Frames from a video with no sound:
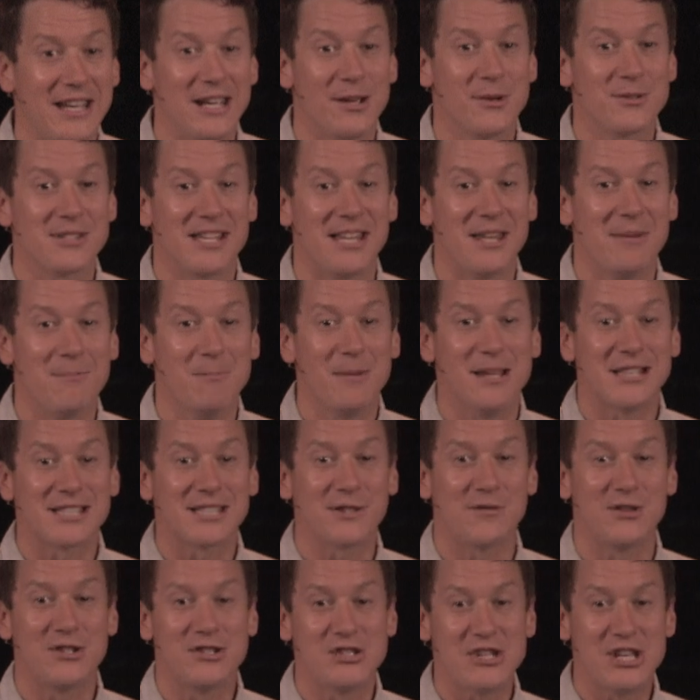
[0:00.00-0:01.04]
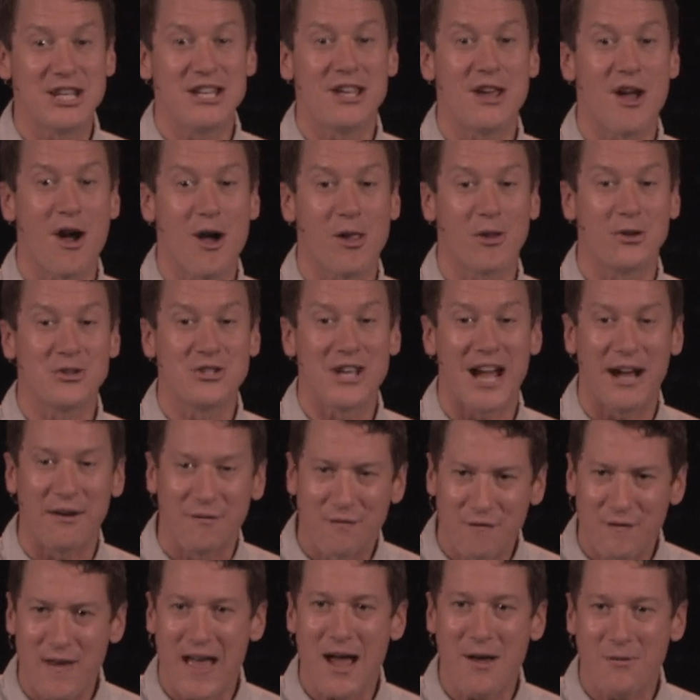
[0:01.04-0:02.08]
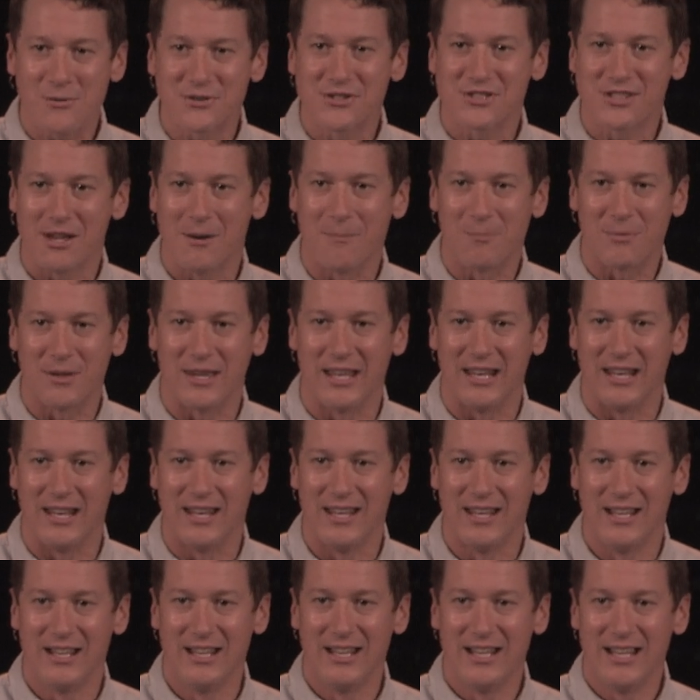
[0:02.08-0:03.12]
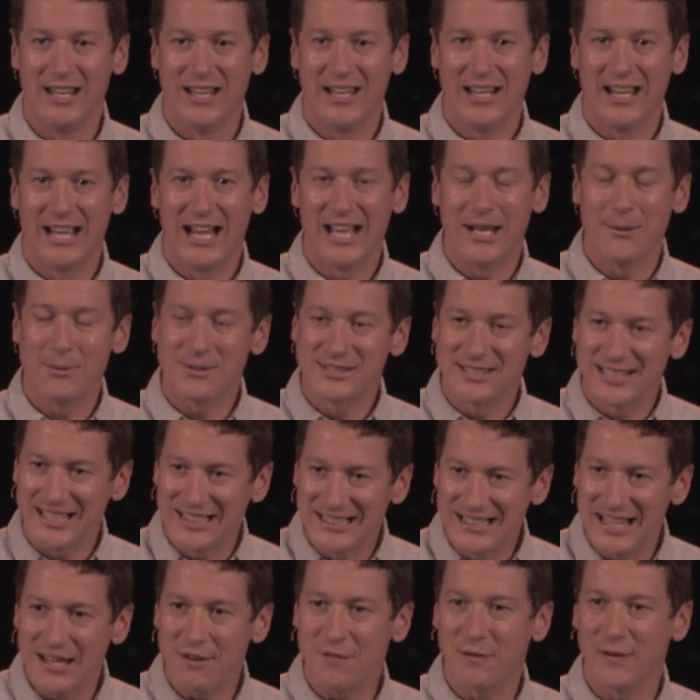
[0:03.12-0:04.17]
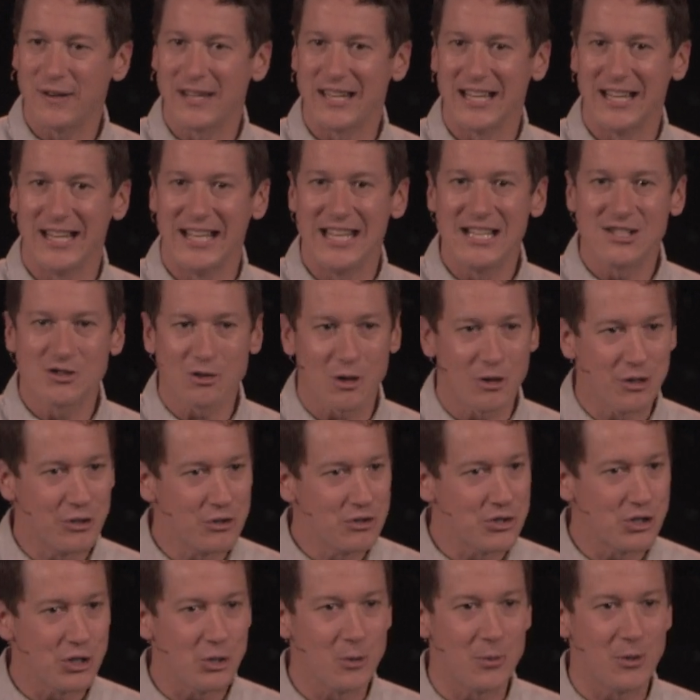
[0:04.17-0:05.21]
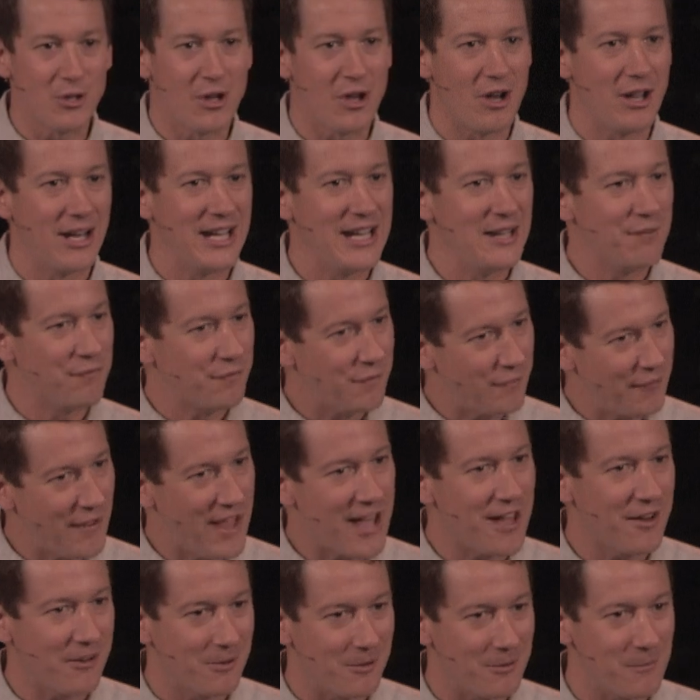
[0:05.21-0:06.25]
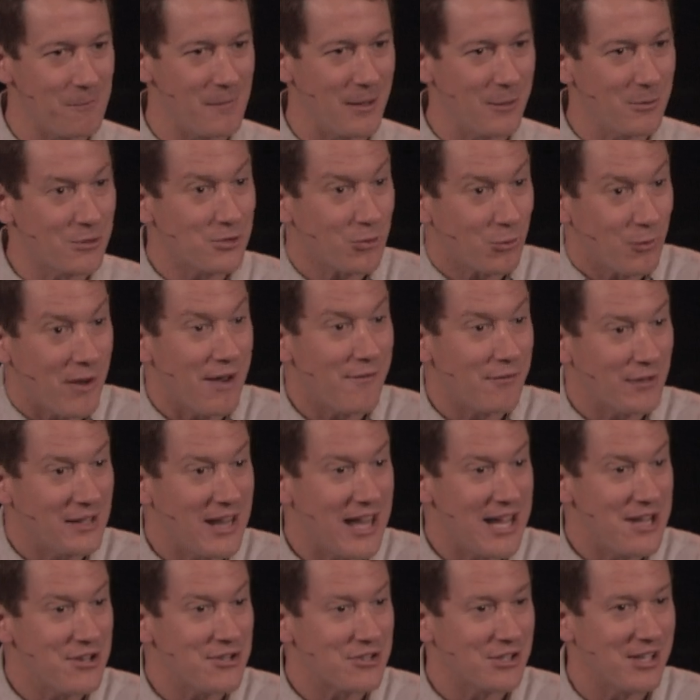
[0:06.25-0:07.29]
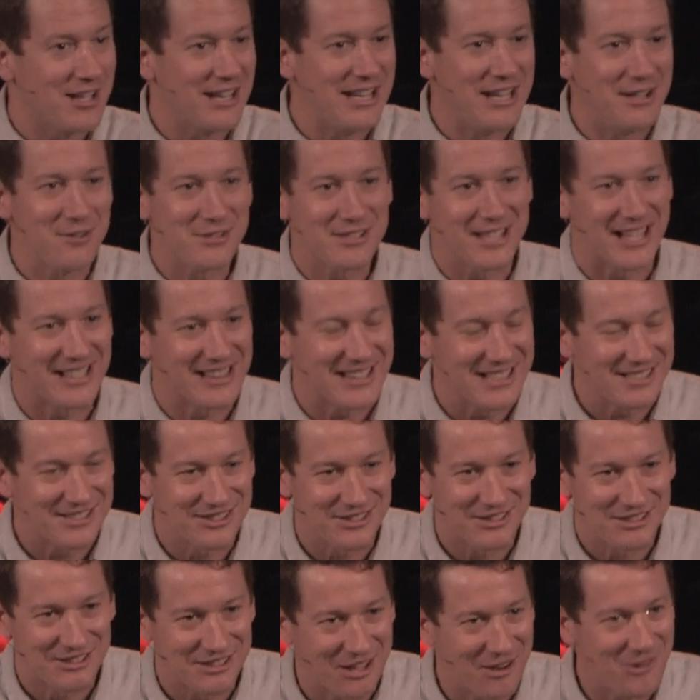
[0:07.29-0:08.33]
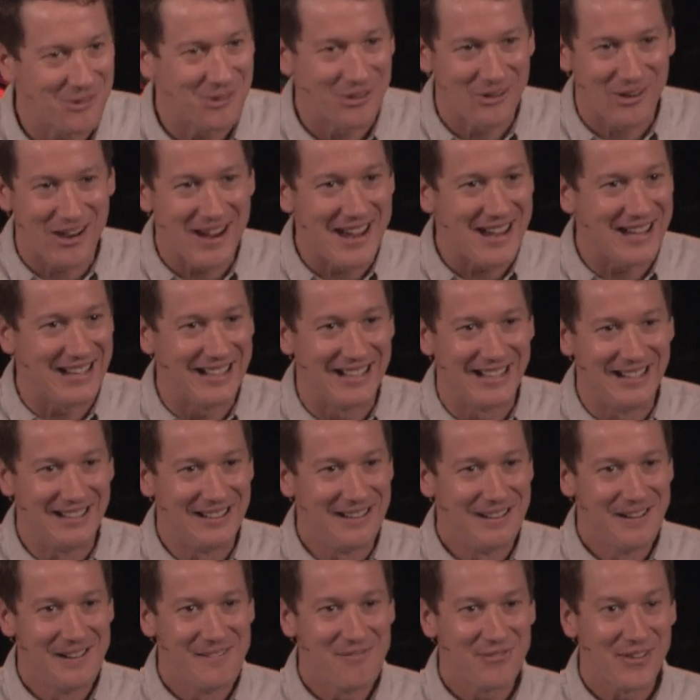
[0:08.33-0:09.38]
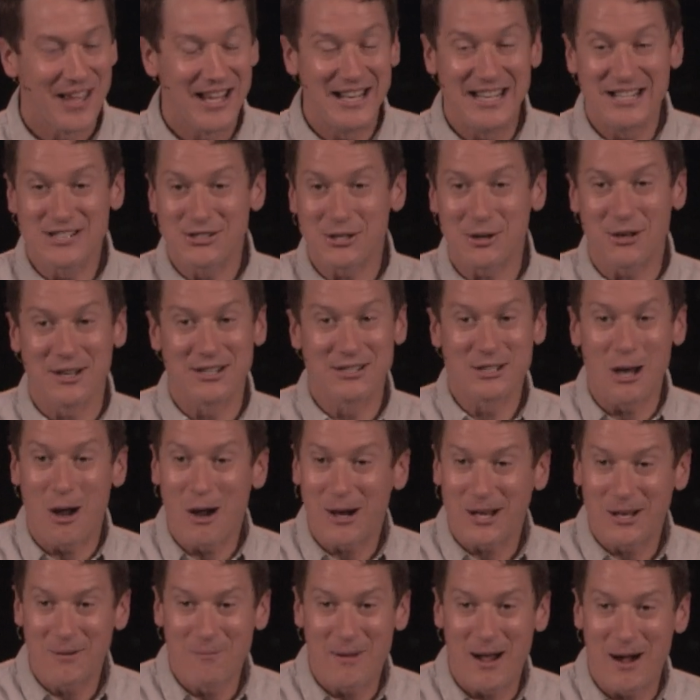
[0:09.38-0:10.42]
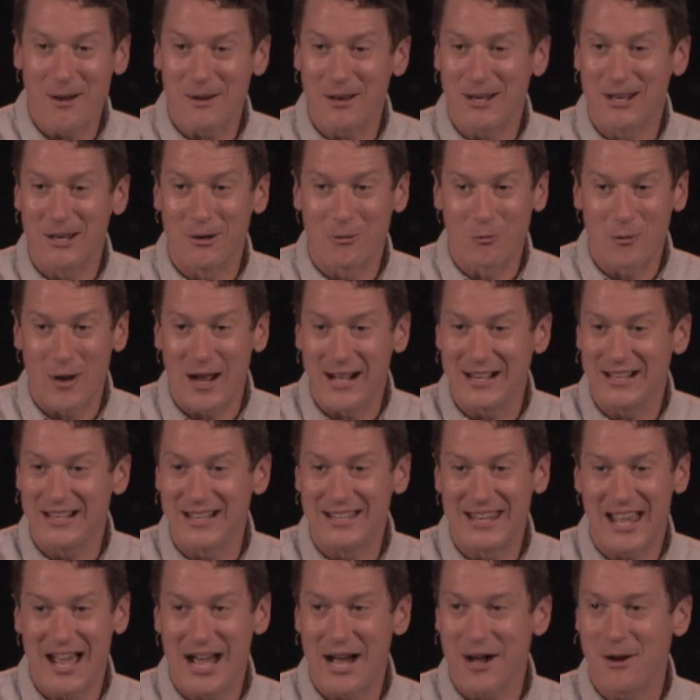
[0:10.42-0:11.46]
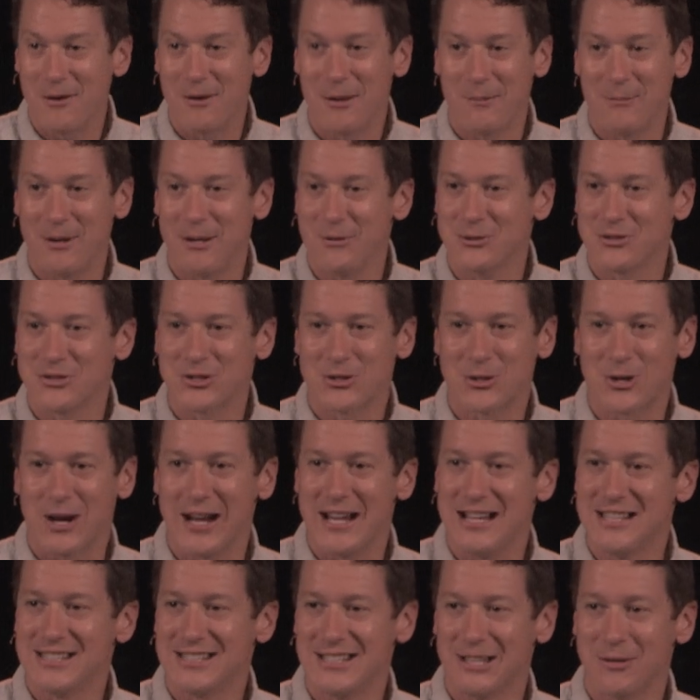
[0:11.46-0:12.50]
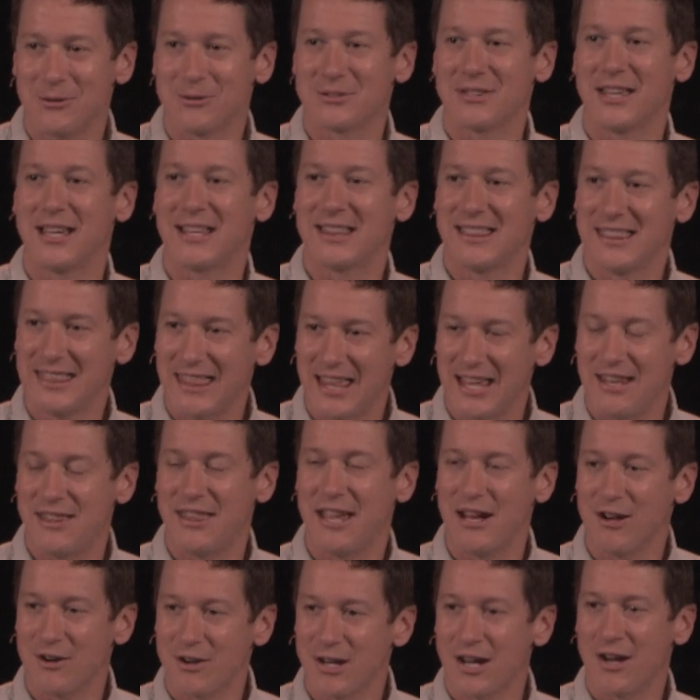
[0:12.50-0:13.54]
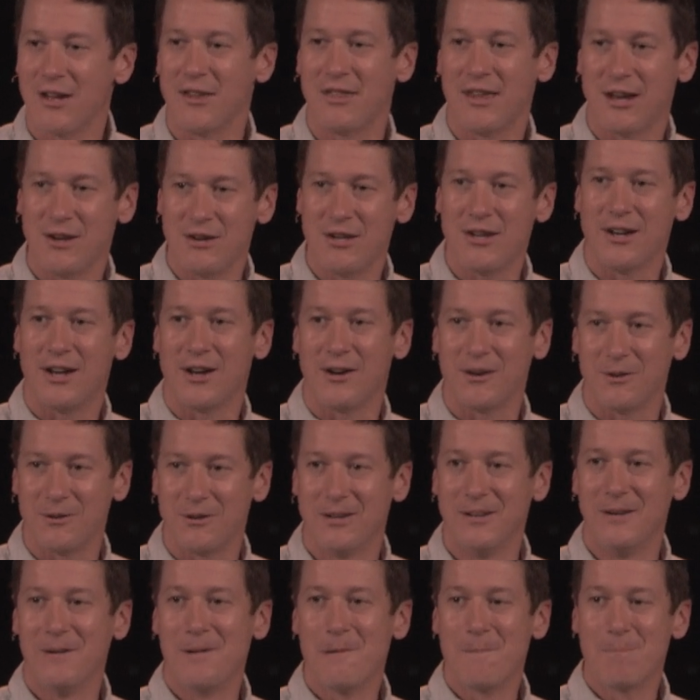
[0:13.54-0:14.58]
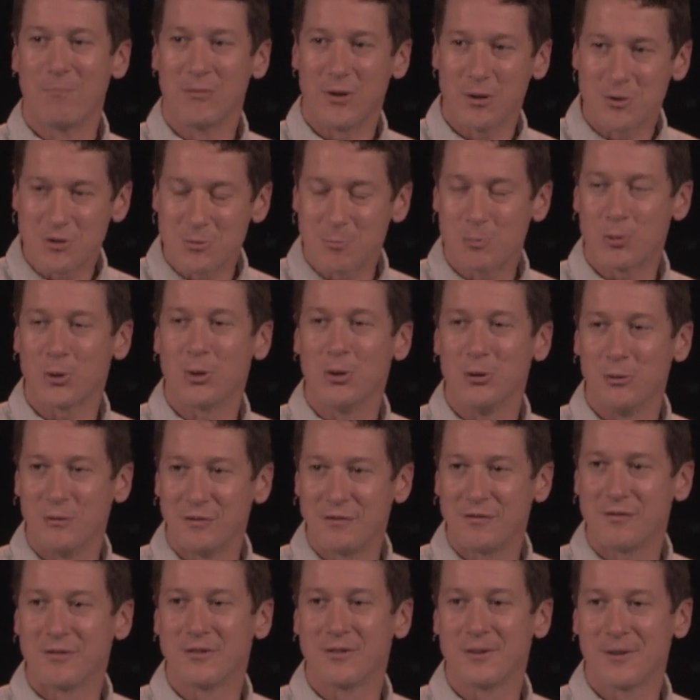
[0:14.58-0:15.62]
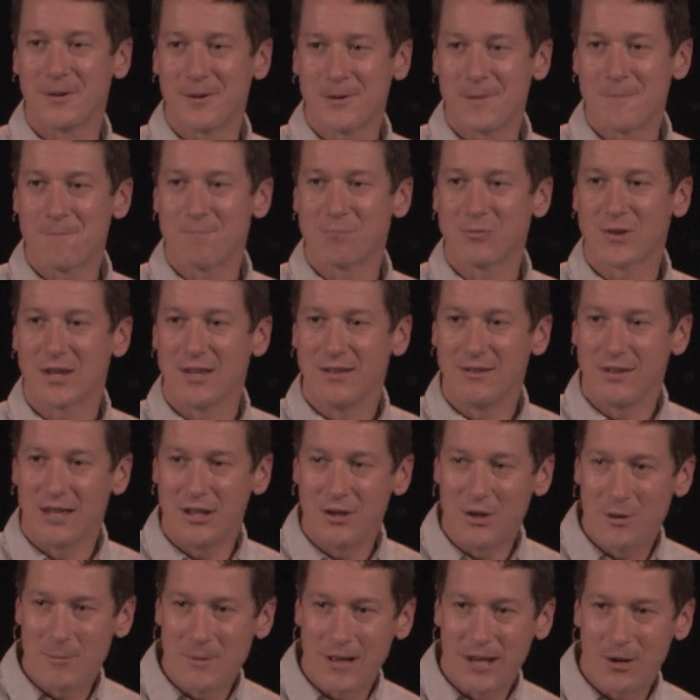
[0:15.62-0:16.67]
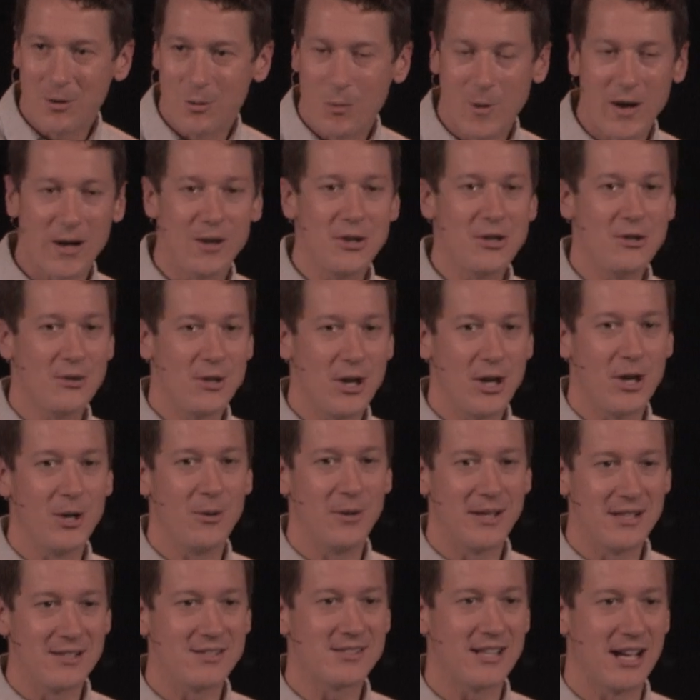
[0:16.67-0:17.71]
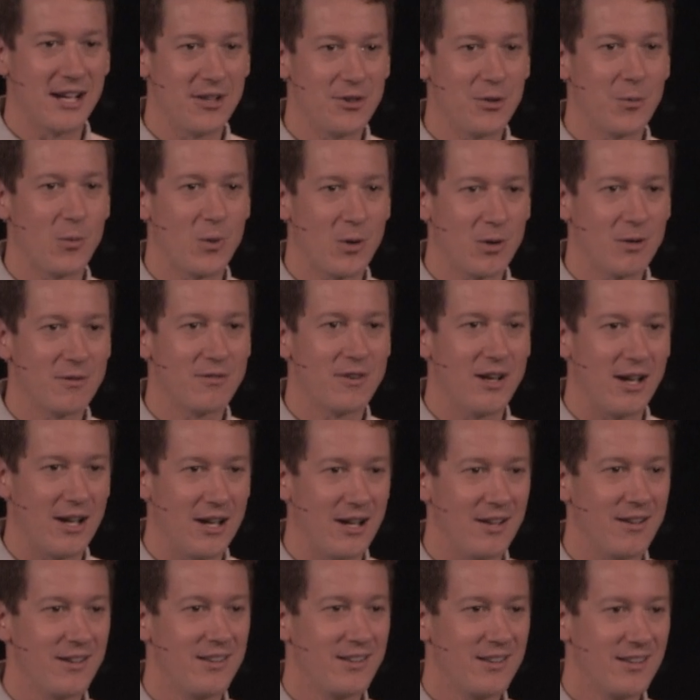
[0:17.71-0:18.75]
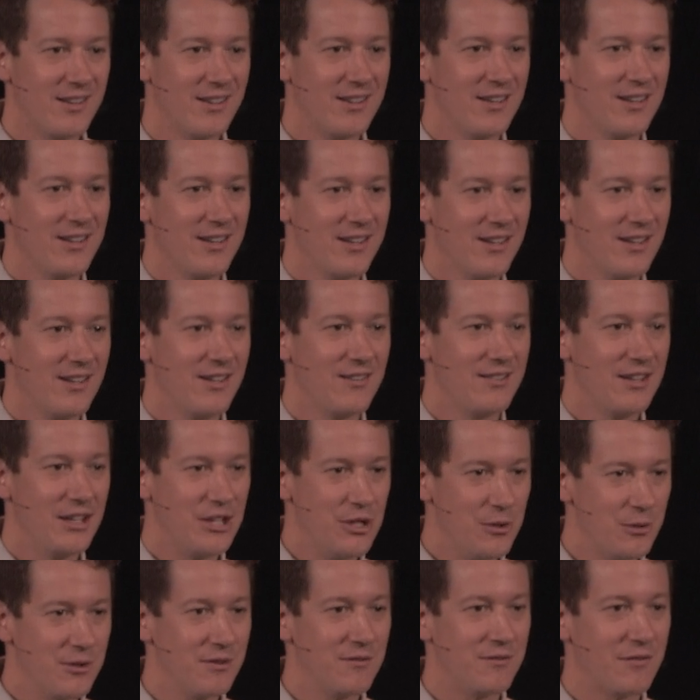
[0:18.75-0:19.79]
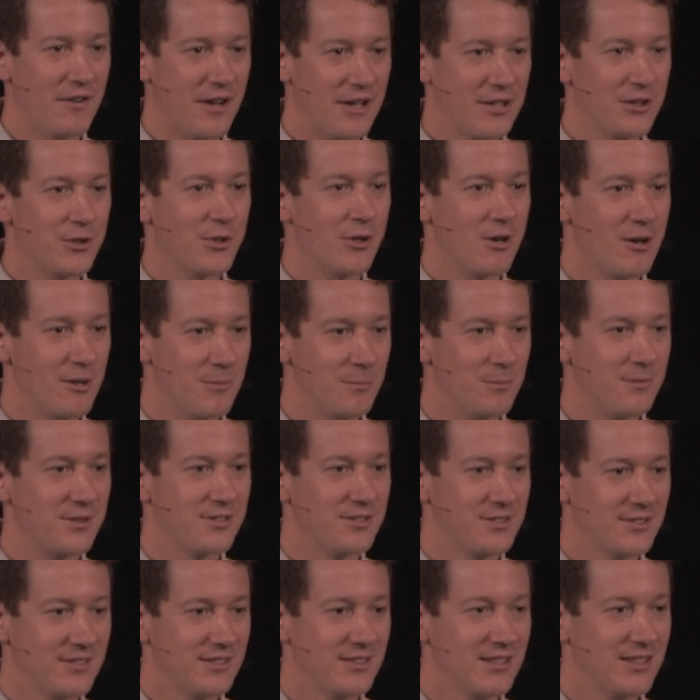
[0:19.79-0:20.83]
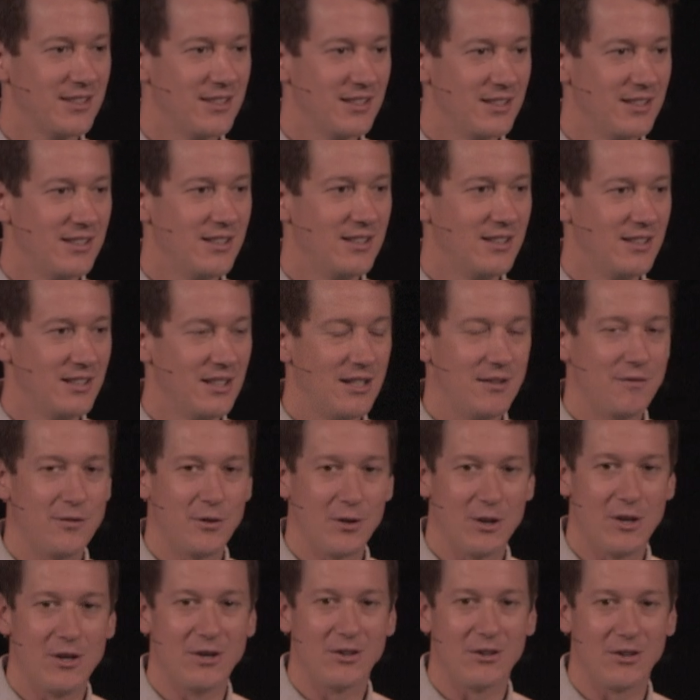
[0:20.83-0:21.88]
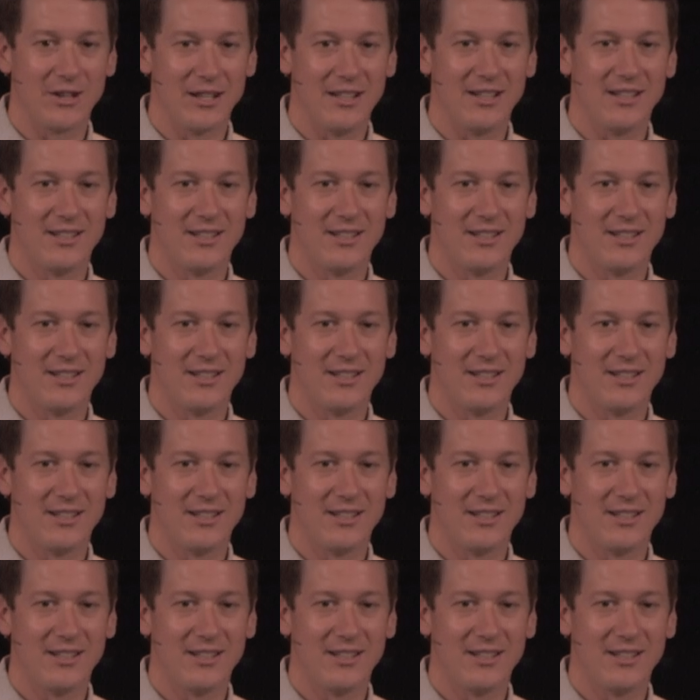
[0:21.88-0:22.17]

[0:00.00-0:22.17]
goes, in the midst of a genealogy, I found something. And it was significant. He started chewing on it. It fed him. It was a revelation. He was like, this is so great. And he started talking about it and writing it down. I mean, it was crazy. It was like, there, there you go. There's proof that no matter where you go inside the Word of God, that you can find crumbs if you're hungry.